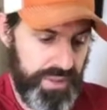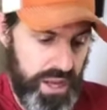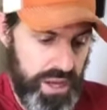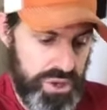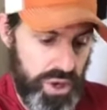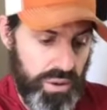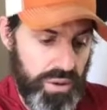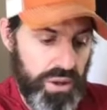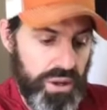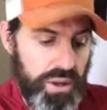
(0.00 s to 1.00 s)
So
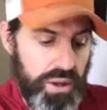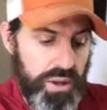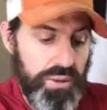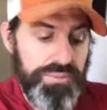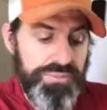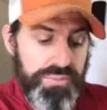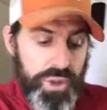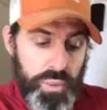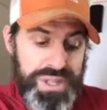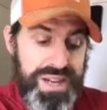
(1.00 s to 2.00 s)

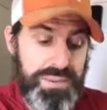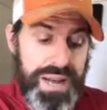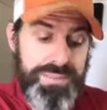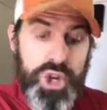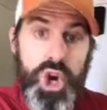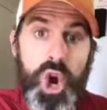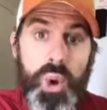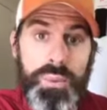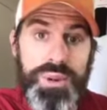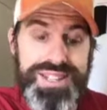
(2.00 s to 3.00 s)
we sometimes
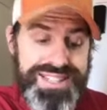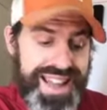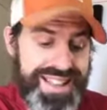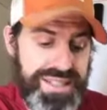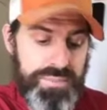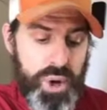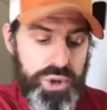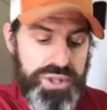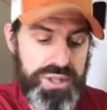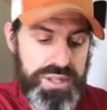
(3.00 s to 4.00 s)
cope with intense
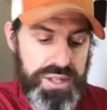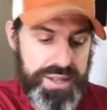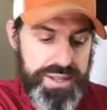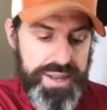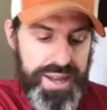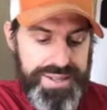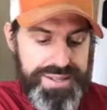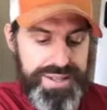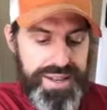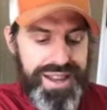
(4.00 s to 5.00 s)
emotions, Lane
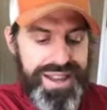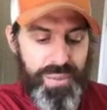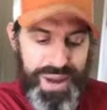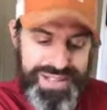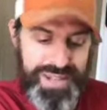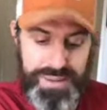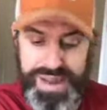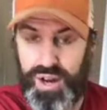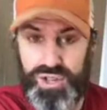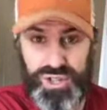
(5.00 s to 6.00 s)
says, in ways that
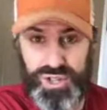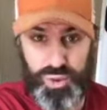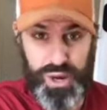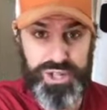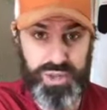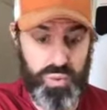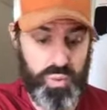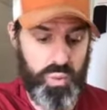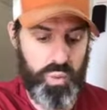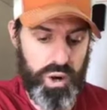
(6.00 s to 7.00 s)
make our situation
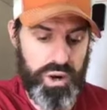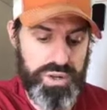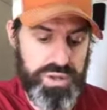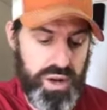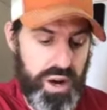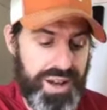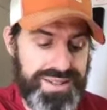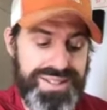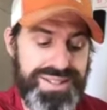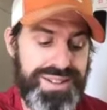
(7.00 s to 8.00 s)
worse or cause
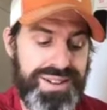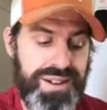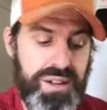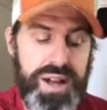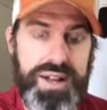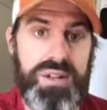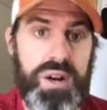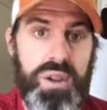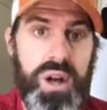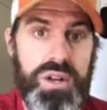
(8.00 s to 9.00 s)
us to neglect our
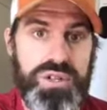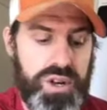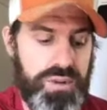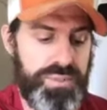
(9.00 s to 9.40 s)
long-term